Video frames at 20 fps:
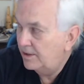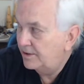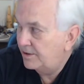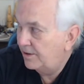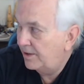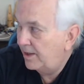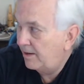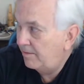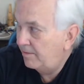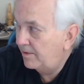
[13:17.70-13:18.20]

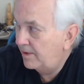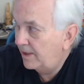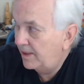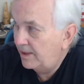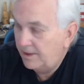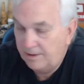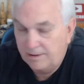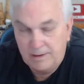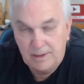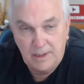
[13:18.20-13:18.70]
So
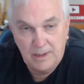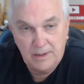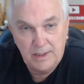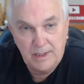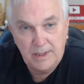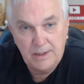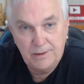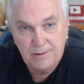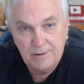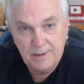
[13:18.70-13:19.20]

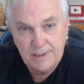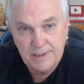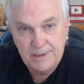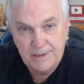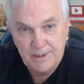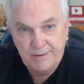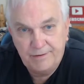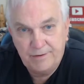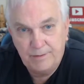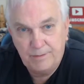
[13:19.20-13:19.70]
they go
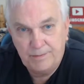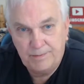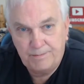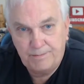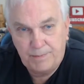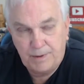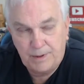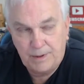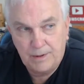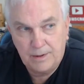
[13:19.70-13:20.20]
around different
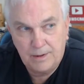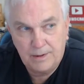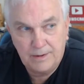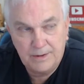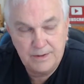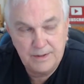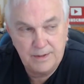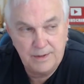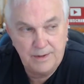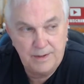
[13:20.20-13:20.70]

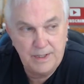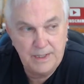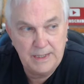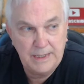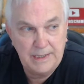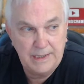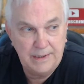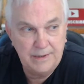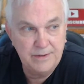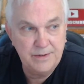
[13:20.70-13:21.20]
parks and
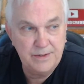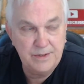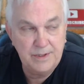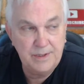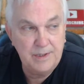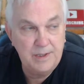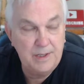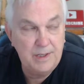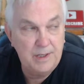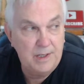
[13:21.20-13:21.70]
things
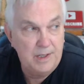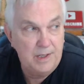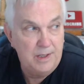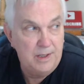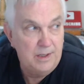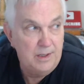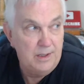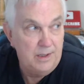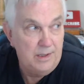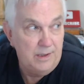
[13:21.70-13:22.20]
and
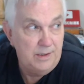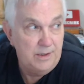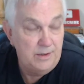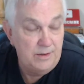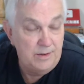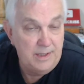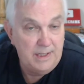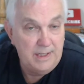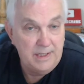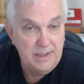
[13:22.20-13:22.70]

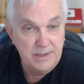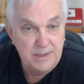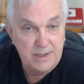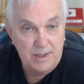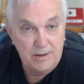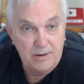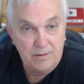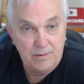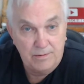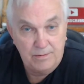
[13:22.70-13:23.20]
do that.
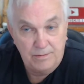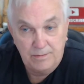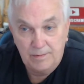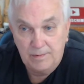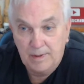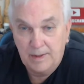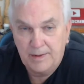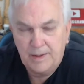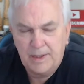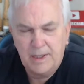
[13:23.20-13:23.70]
So
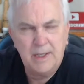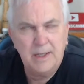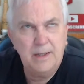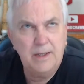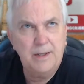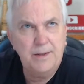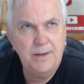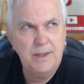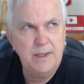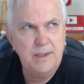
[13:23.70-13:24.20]
I think
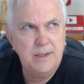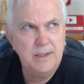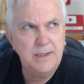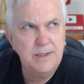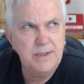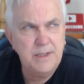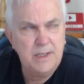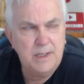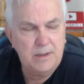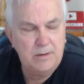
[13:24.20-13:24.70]

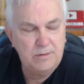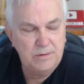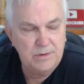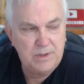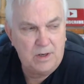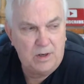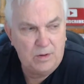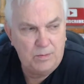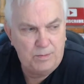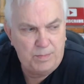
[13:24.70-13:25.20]
that channel
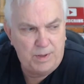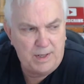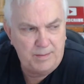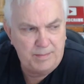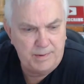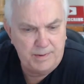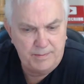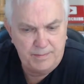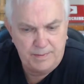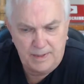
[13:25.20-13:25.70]
was called
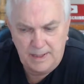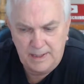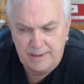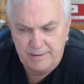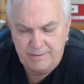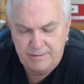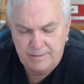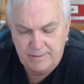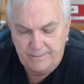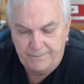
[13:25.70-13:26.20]
Pop-Up
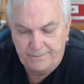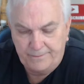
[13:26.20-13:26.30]
Life.